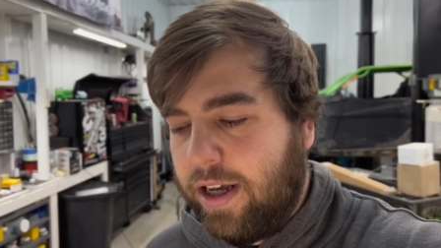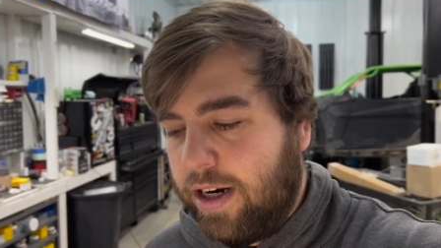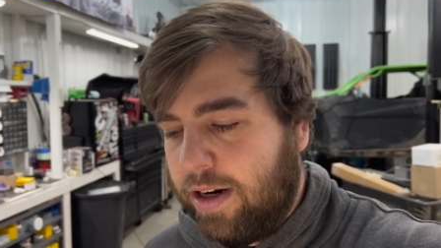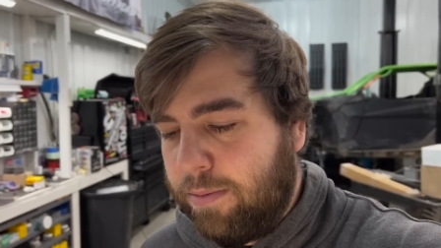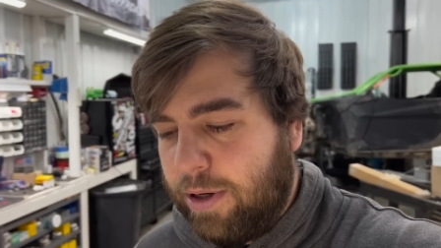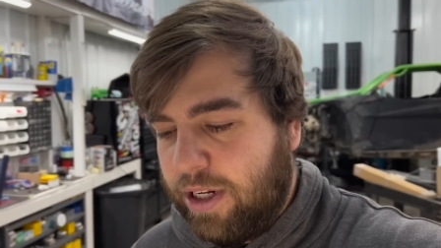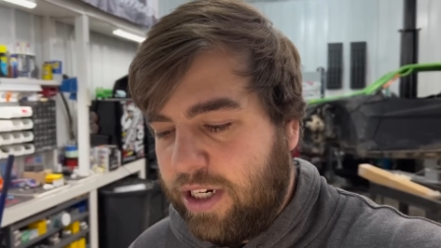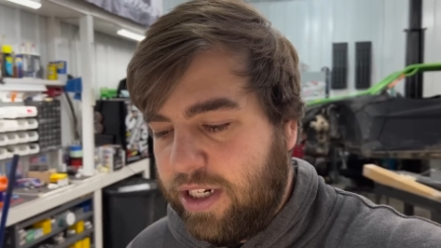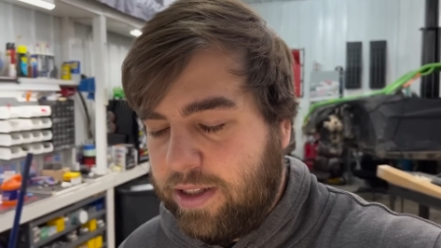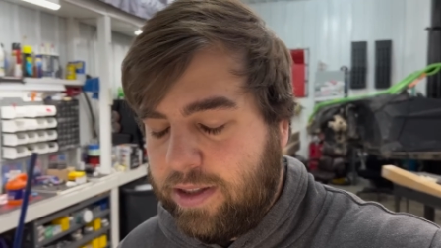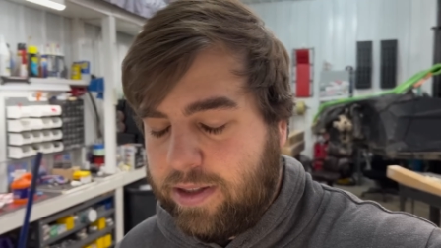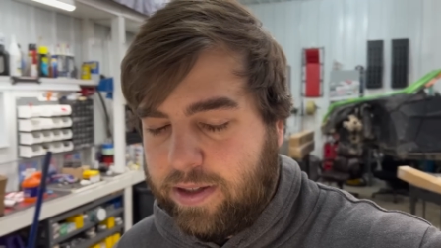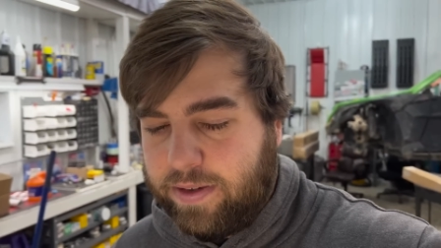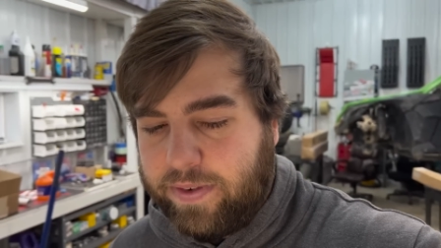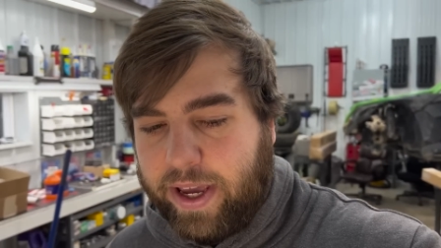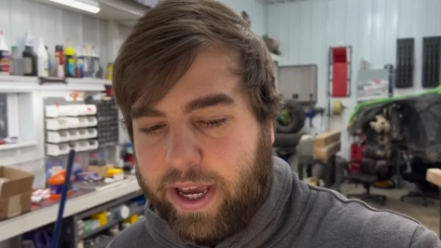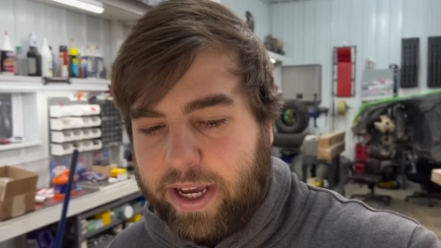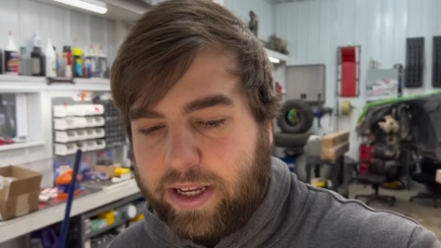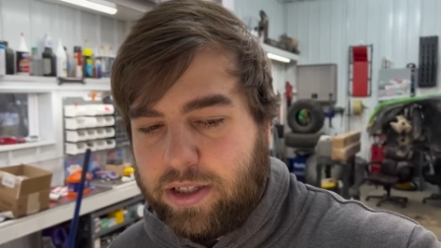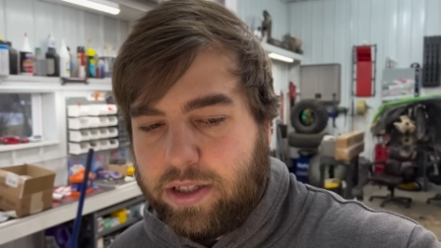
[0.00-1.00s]
an abundance of
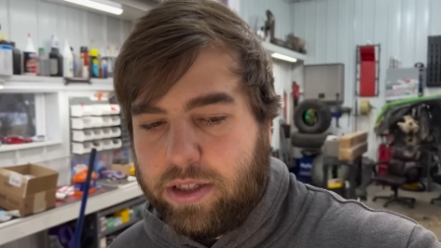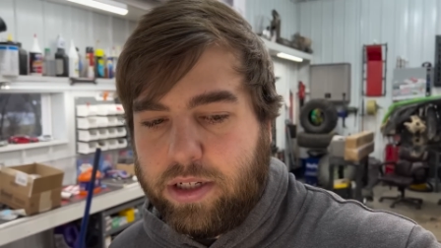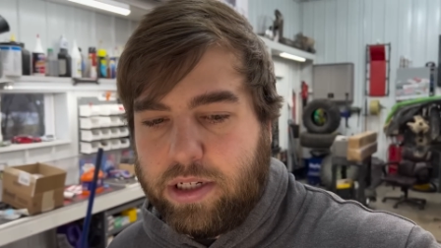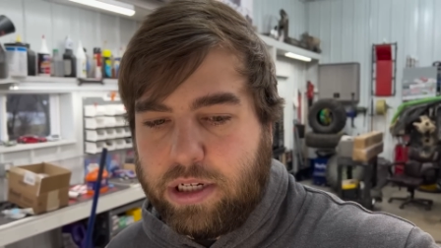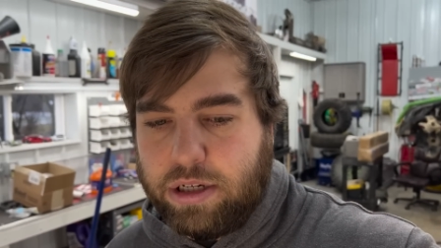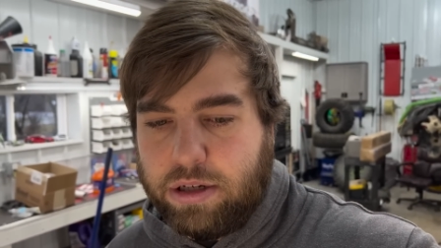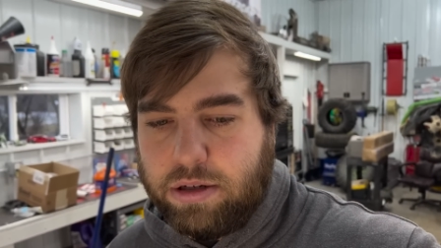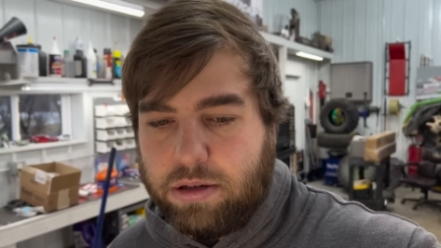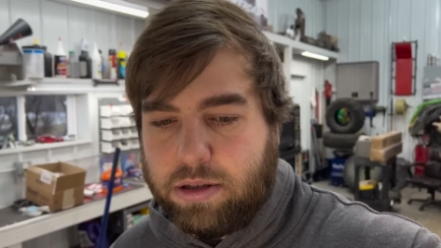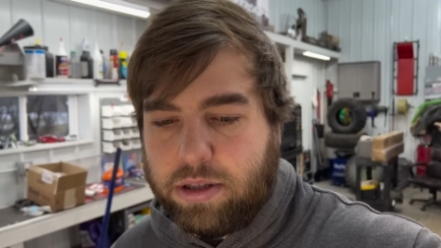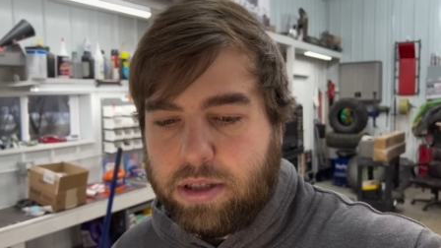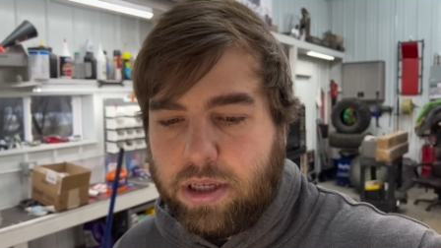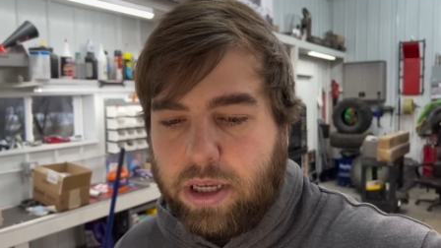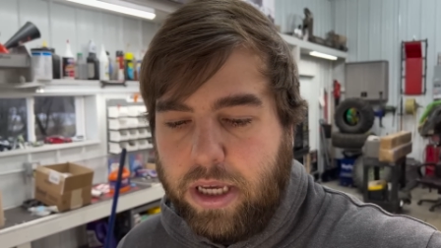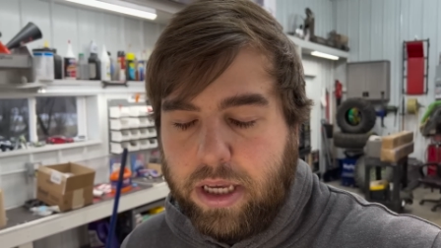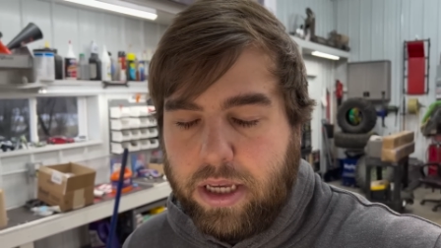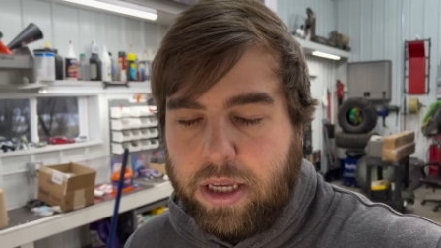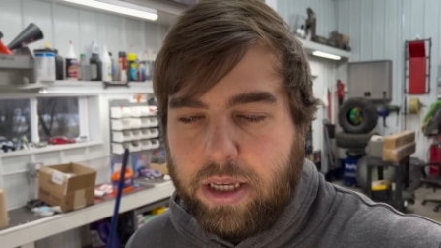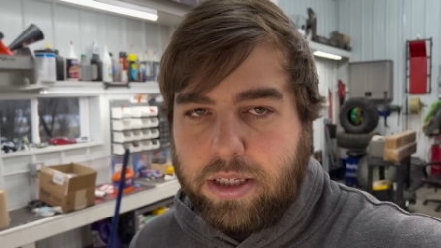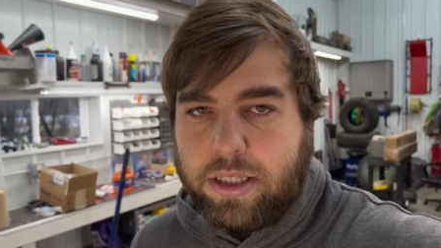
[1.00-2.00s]
axle issues
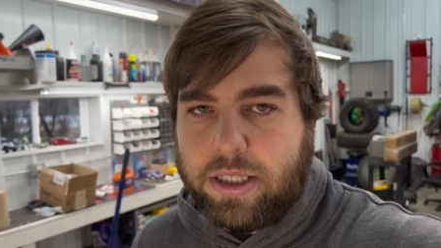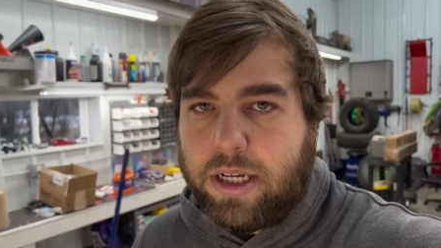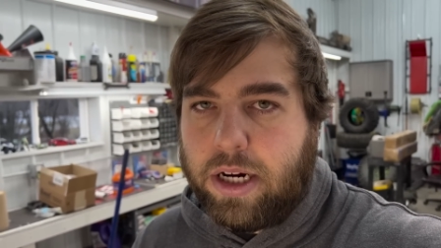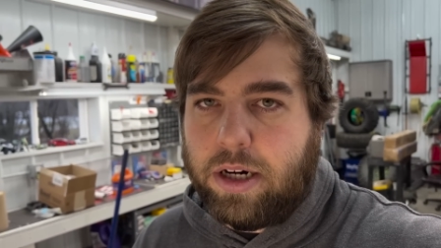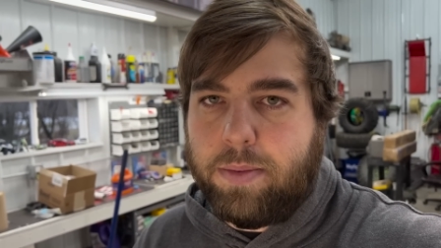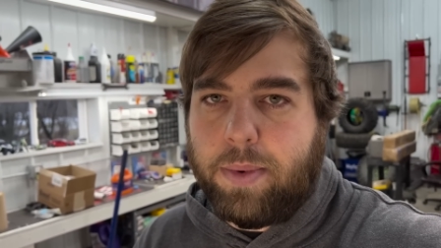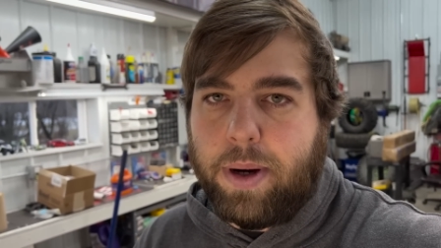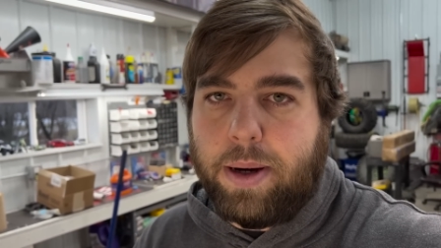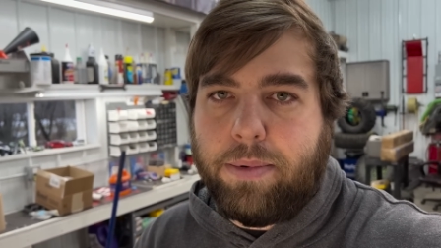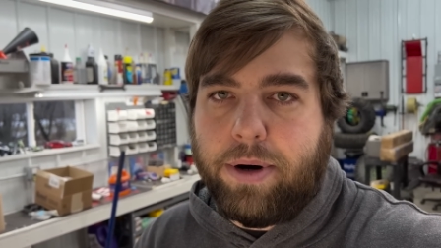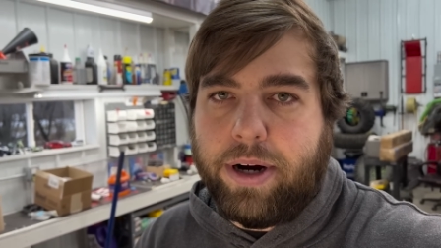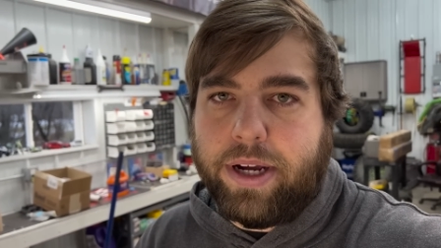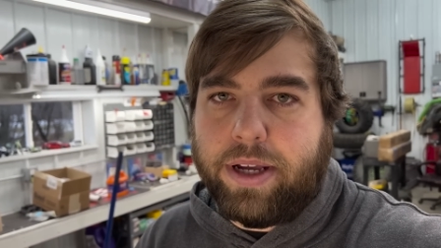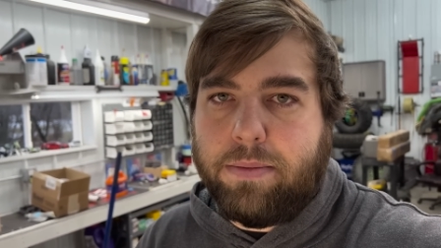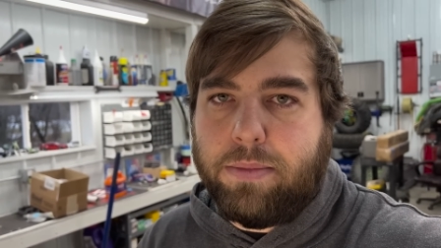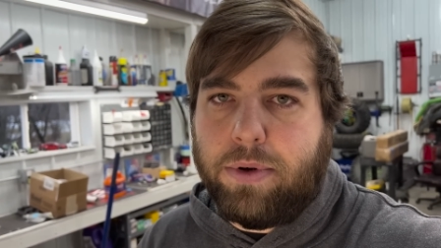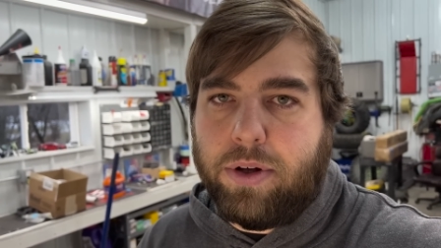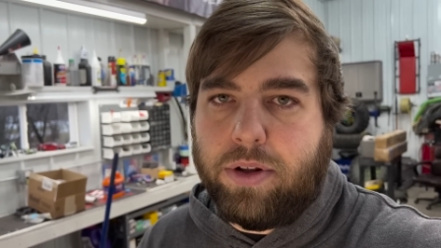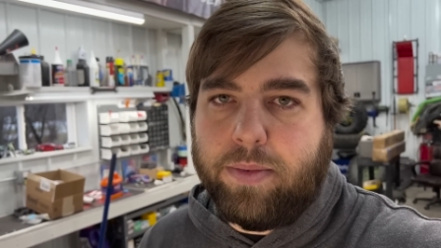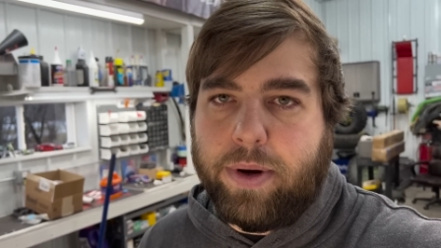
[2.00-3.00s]
Started by breaking
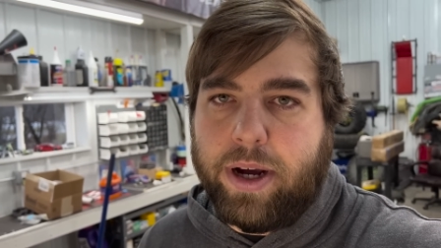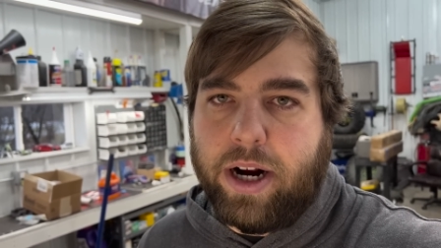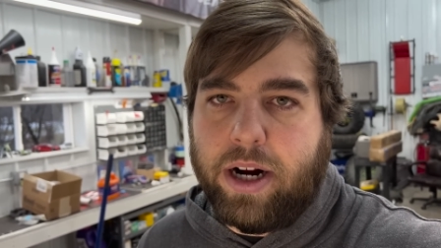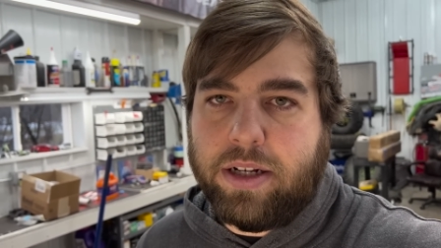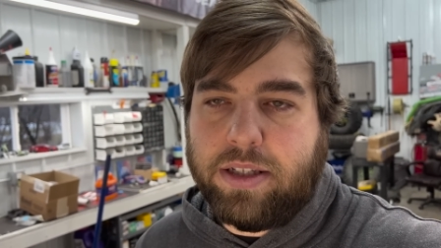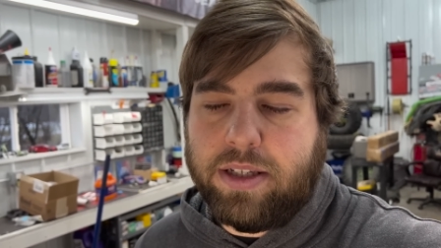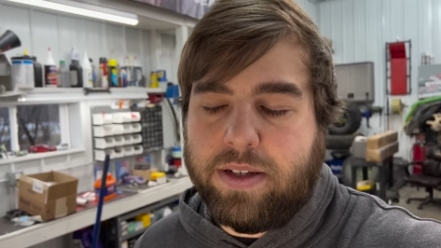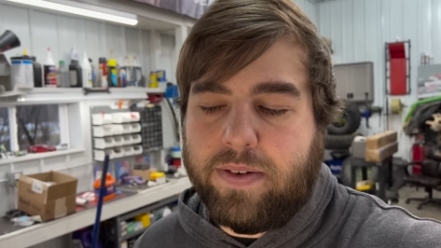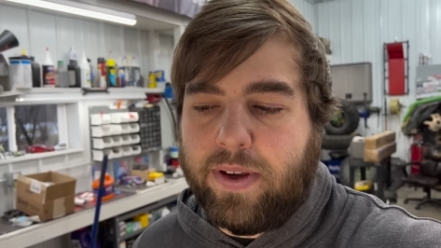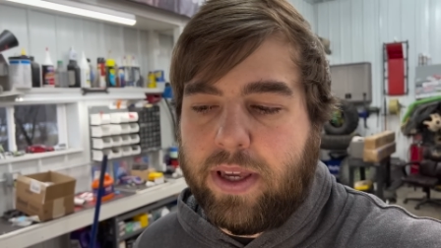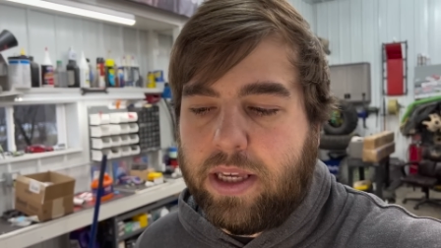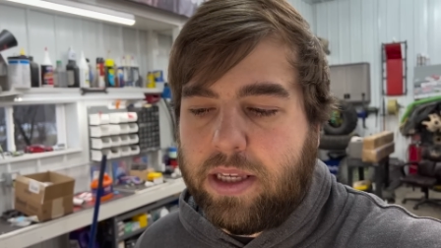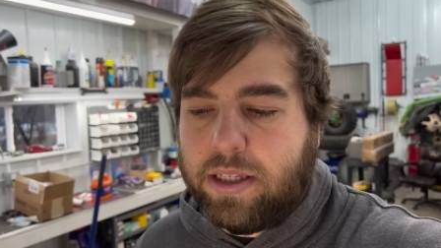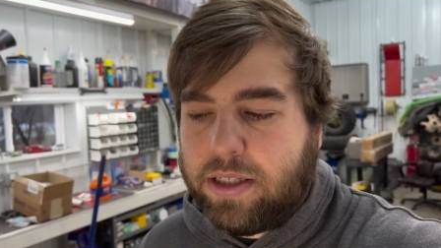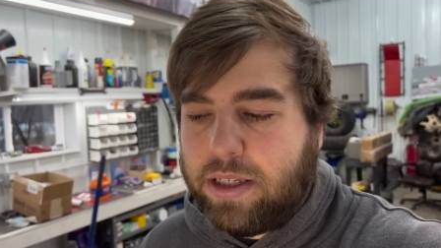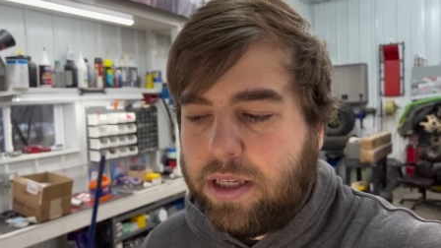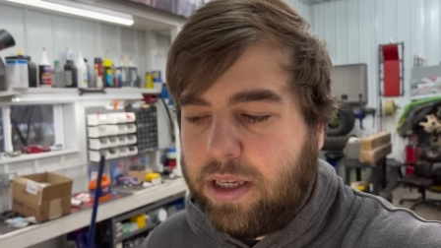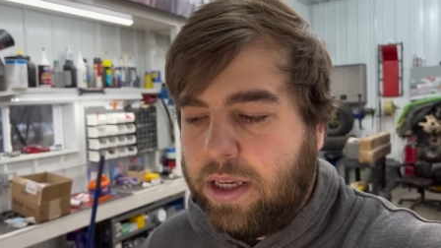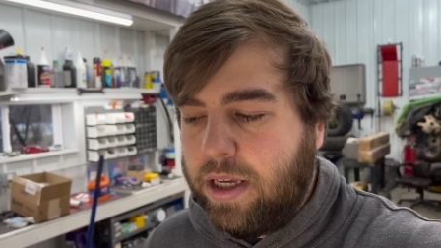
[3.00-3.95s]
both my RCVs.